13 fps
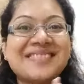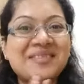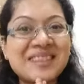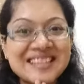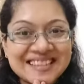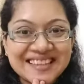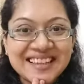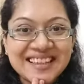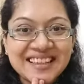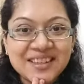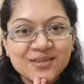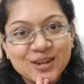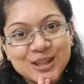
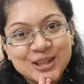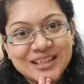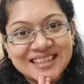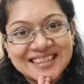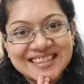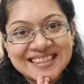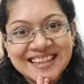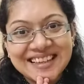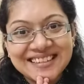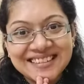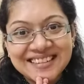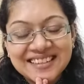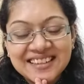Namaste, Vashan this side.
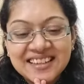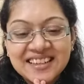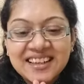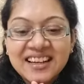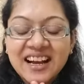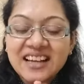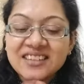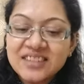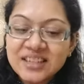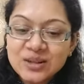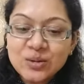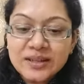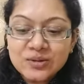And we
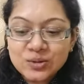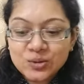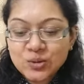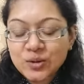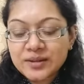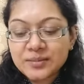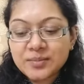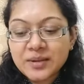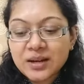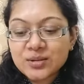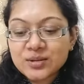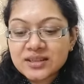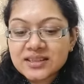are going to talk
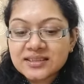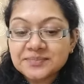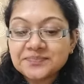about